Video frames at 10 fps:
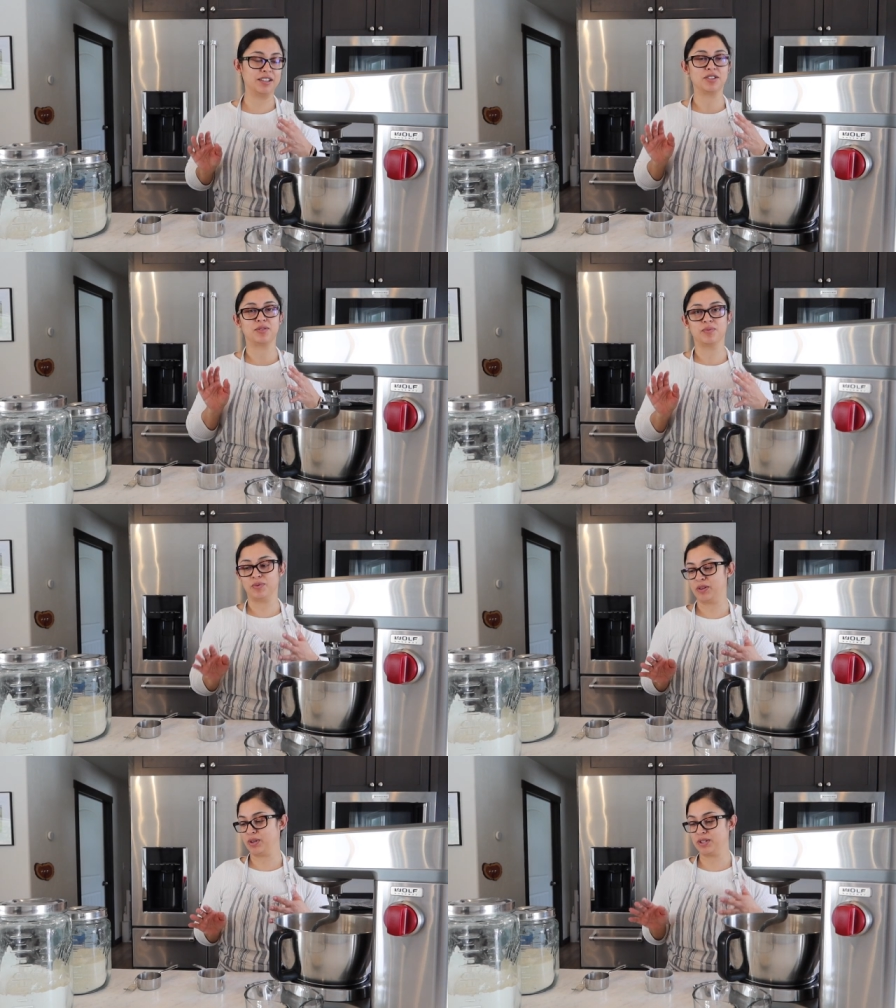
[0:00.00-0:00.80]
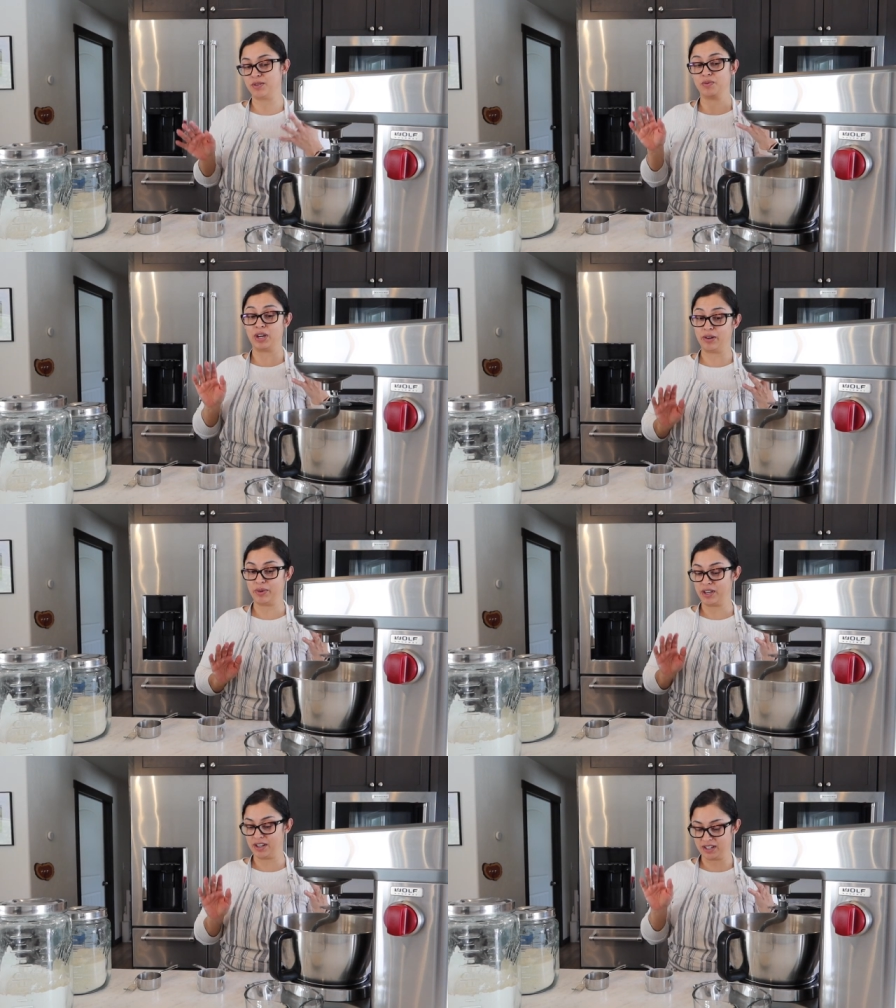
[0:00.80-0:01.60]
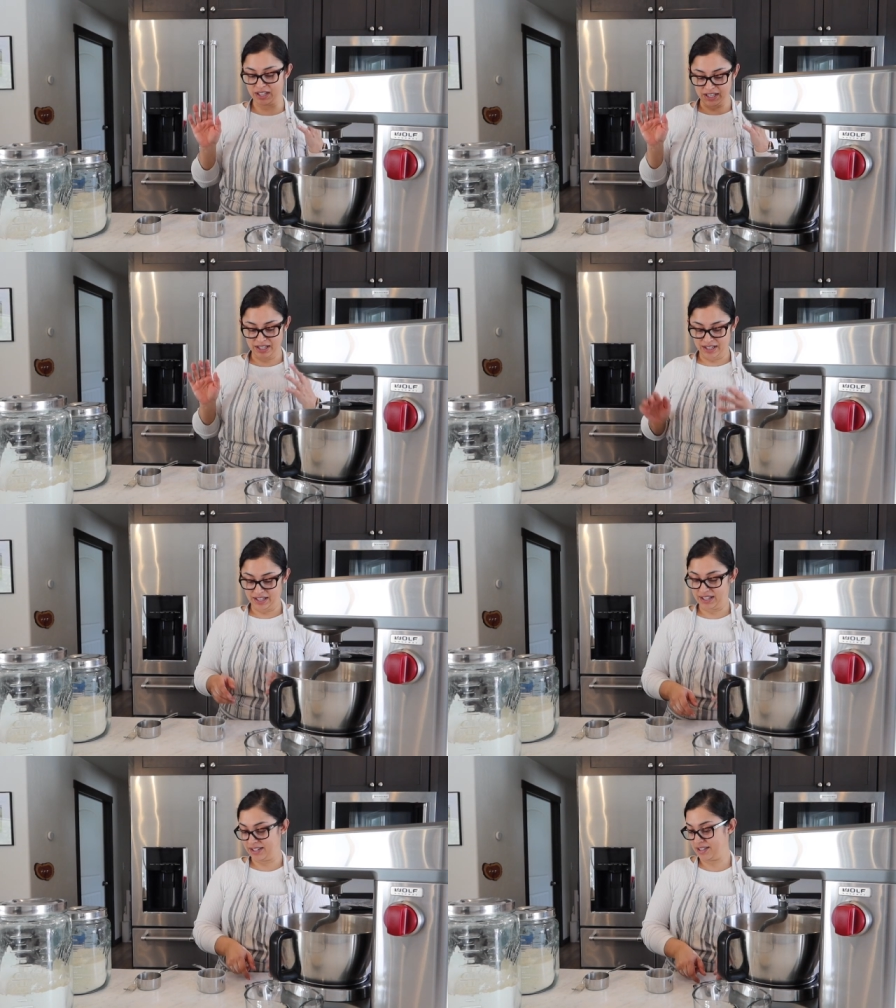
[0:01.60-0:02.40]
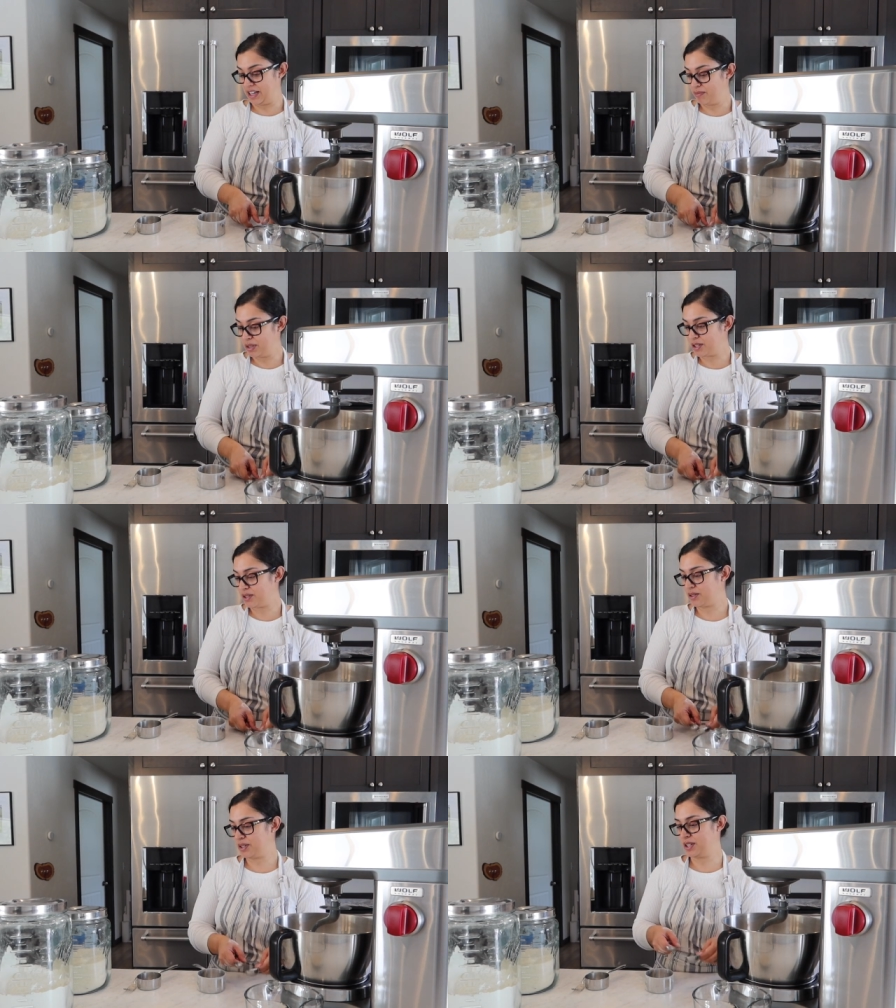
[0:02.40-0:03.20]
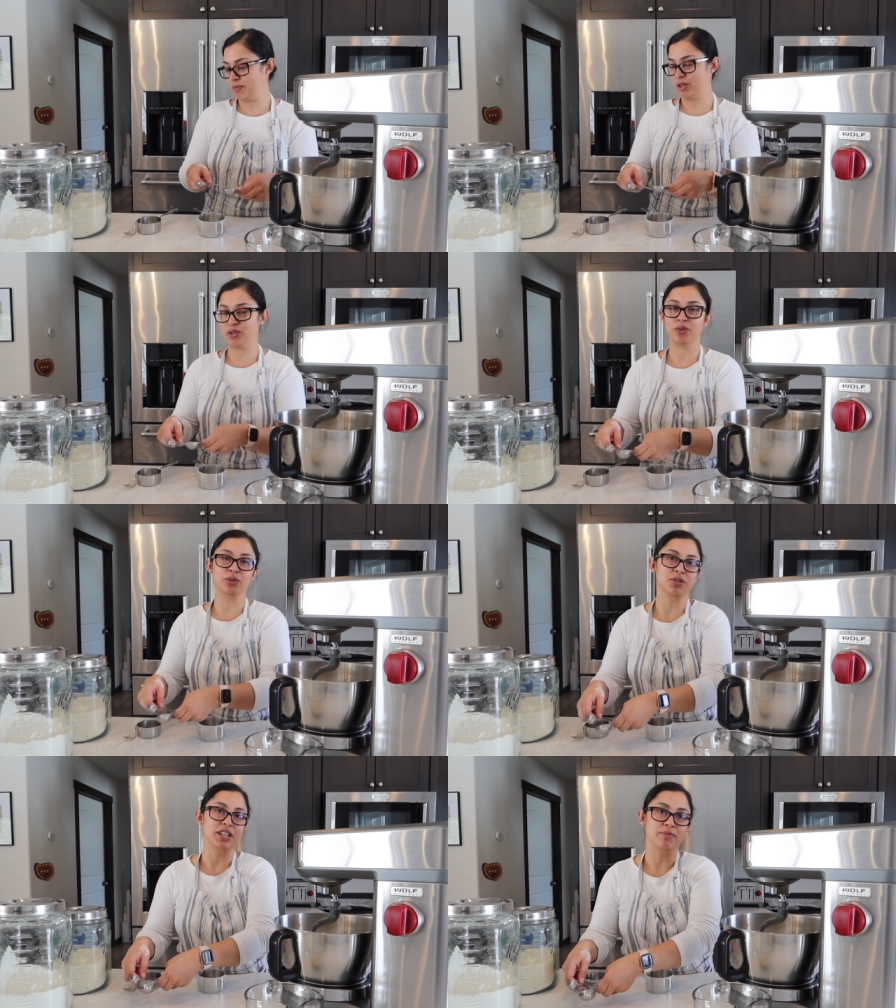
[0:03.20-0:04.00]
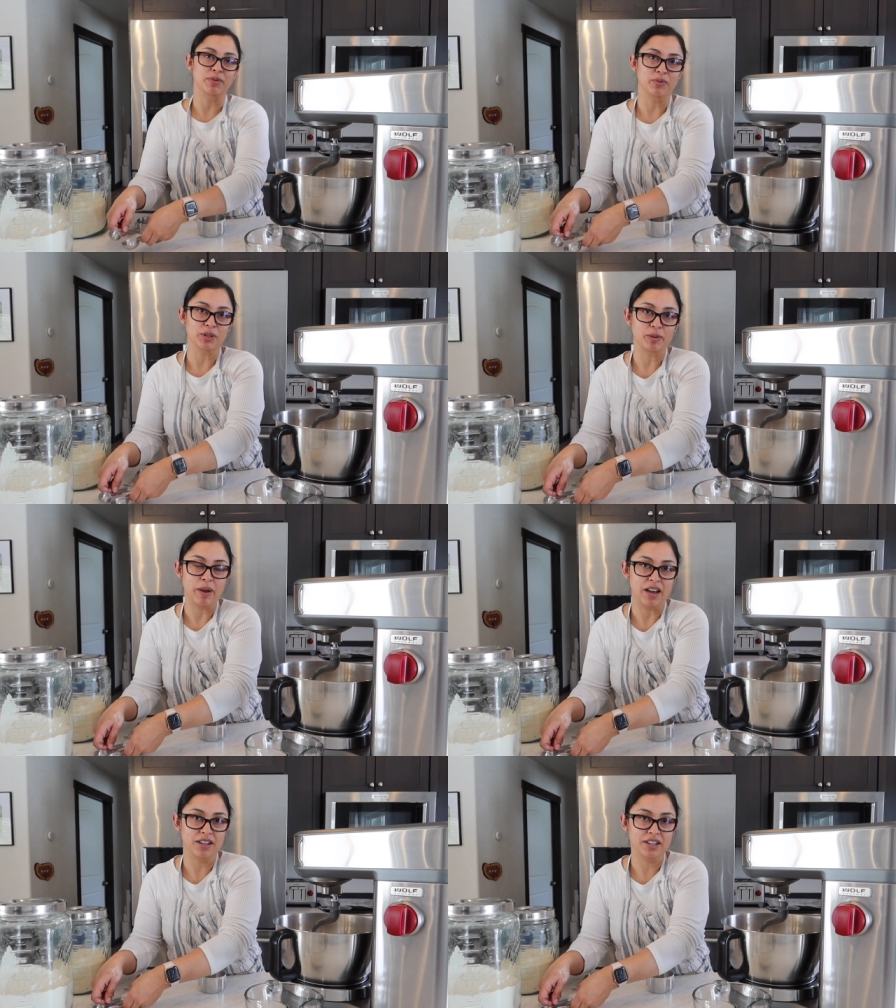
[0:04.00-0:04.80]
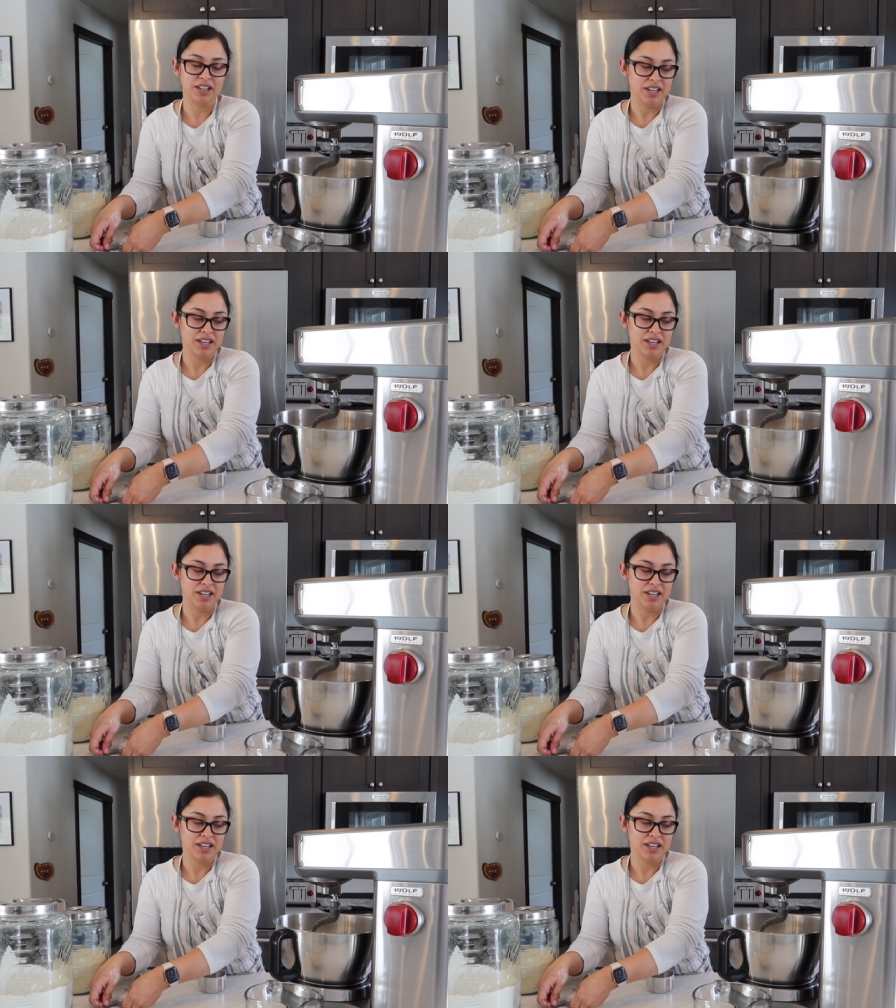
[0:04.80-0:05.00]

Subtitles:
That's one reason why we got a stand mixer, is that my shoulders have been really bad.